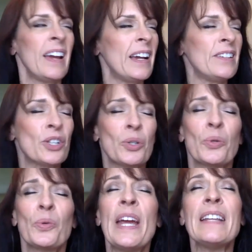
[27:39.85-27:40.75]
and to
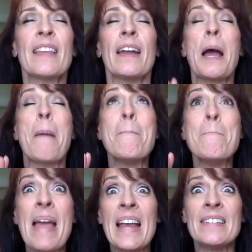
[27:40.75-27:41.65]
create that
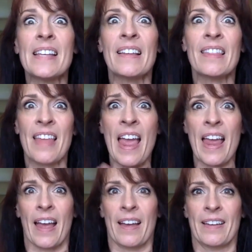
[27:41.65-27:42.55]
amazing
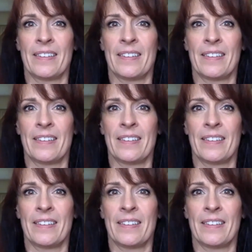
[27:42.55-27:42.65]
thing.